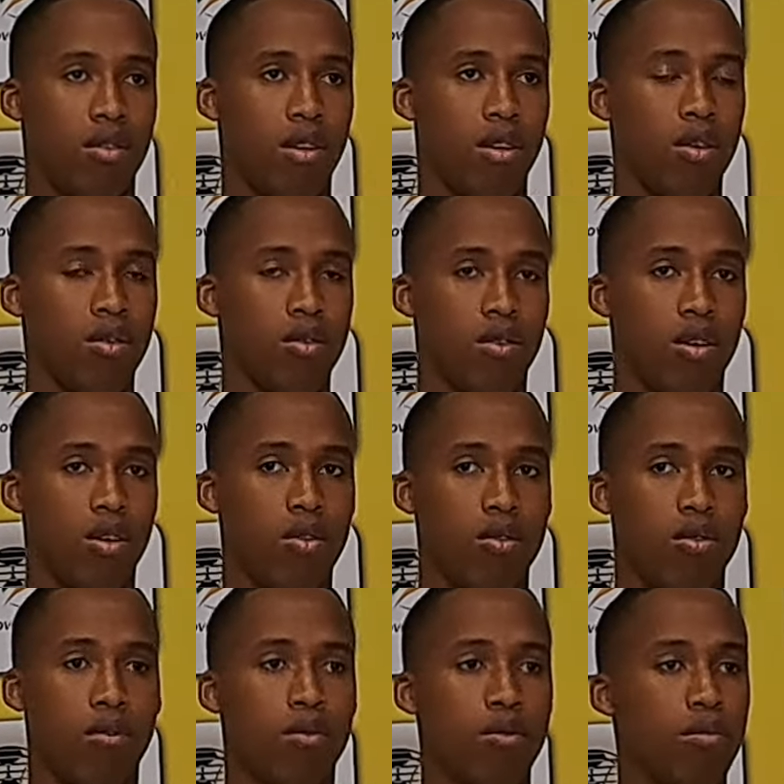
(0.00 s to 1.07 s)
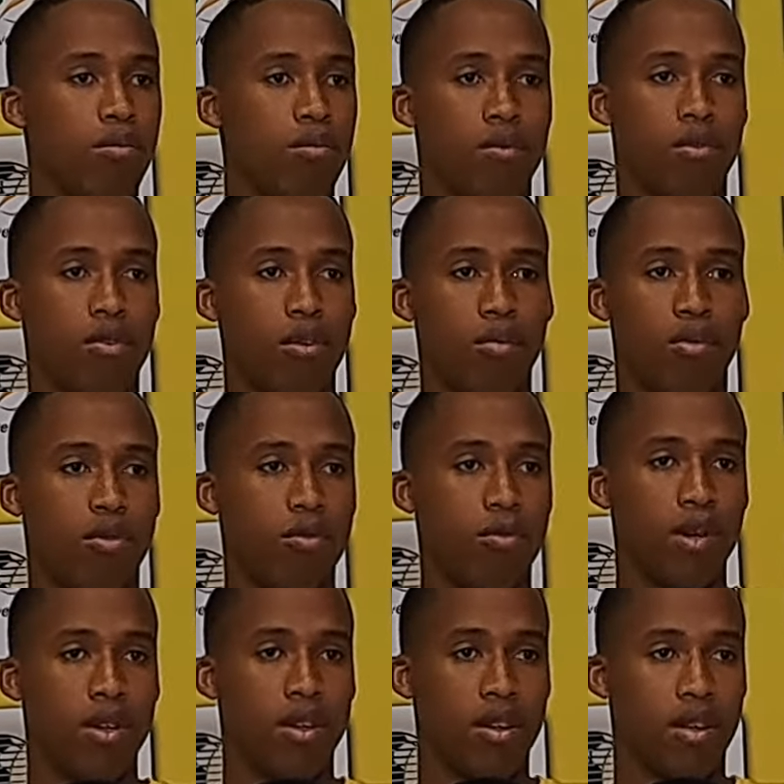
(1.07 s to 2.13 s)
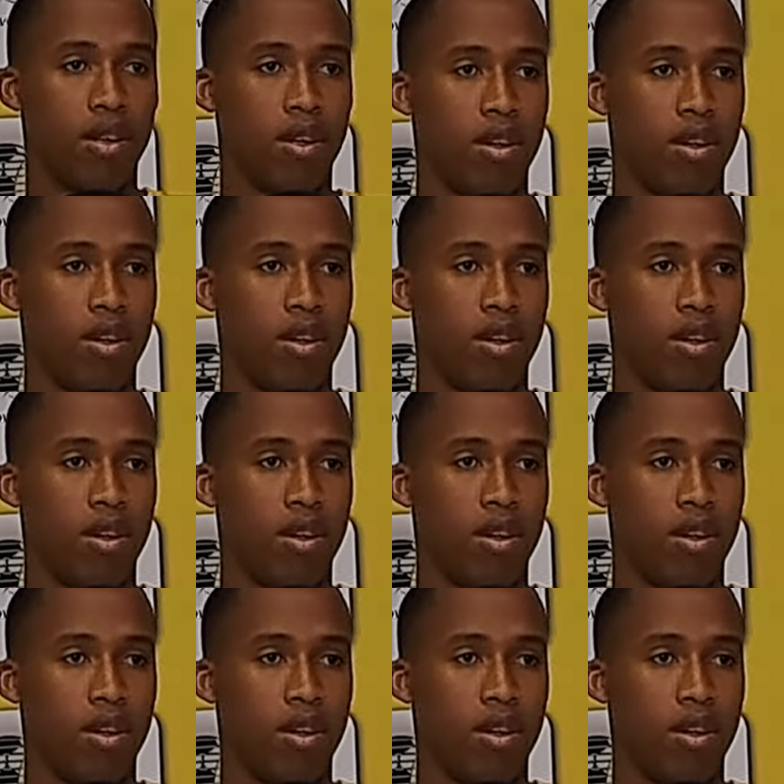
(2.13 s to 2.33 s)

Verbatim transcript: a lot, a lot of room for improvement.